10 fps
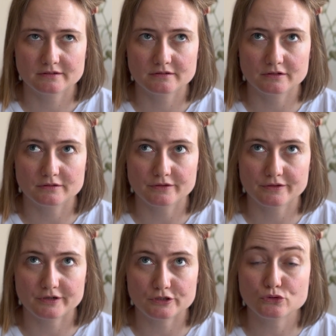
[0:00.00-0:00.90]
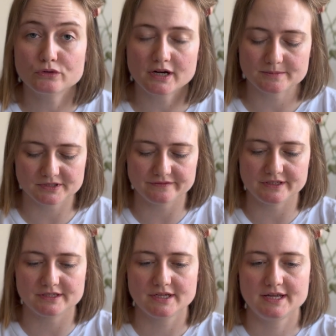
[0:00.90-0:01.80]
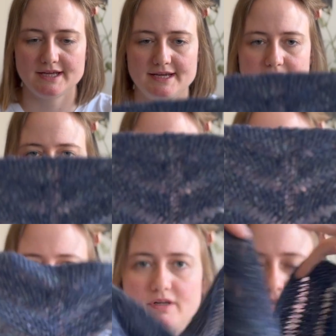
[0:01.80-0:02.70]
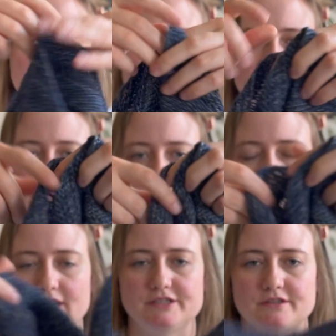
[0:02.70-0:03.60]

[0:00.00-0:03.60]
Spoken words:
and it gave me, yeah, as you